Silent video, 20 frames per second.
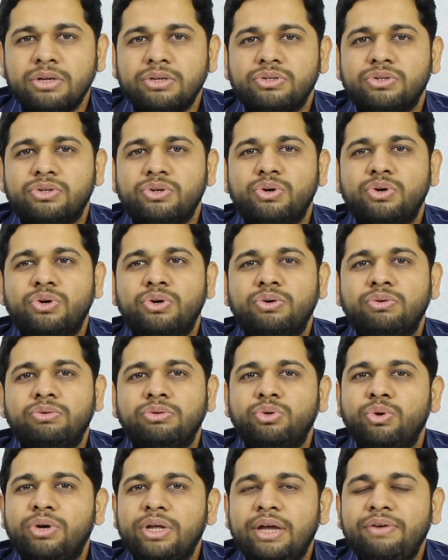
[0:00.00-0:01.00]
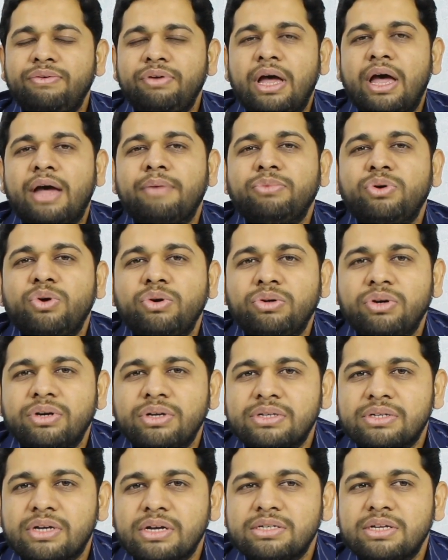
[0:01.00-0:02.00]
So today I'm going to
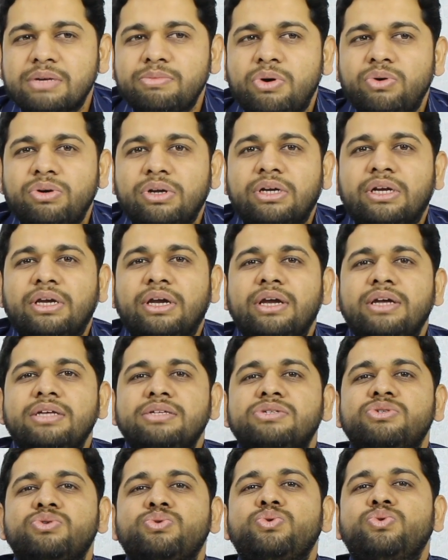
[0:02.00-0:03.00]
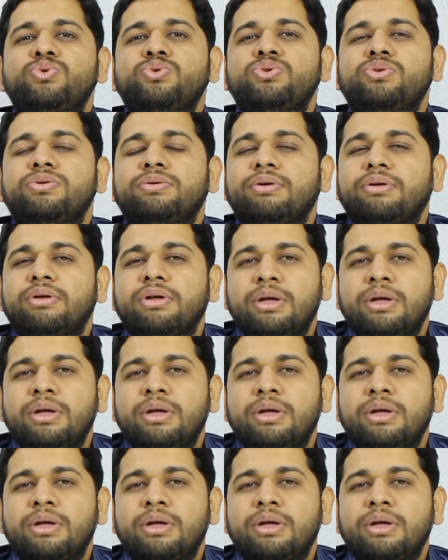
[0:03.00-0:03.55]
discuss about a case who